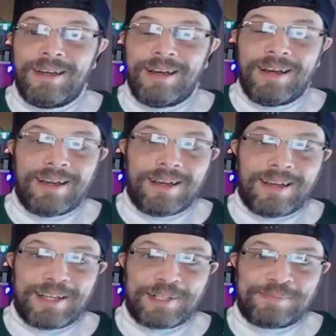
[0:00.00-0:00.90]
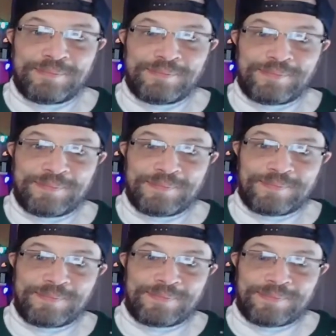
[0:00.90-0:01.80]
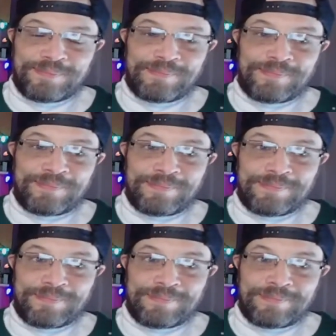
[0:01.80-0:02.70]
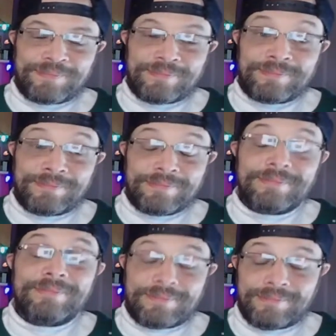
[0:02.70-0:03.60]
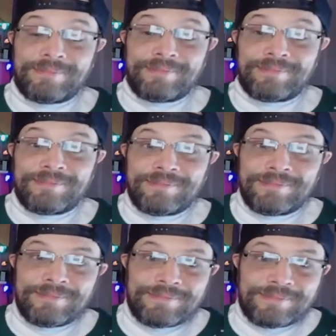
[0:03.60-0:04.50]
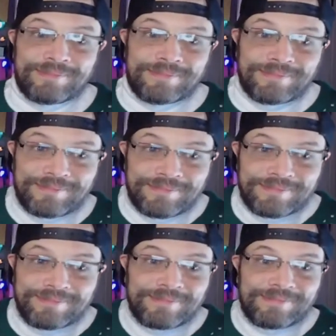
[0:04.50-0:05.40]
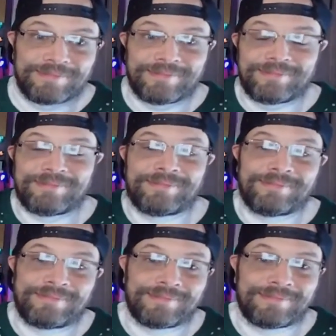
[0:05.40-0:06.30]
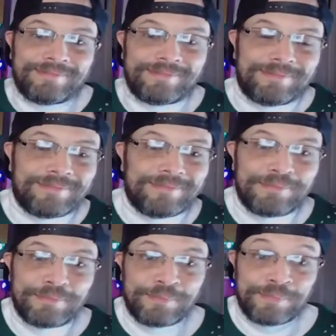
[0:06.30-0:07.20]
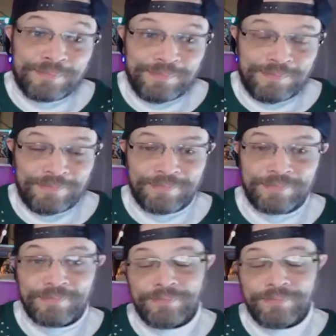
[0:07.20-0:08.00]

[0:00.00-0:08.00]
This person isn't speaking.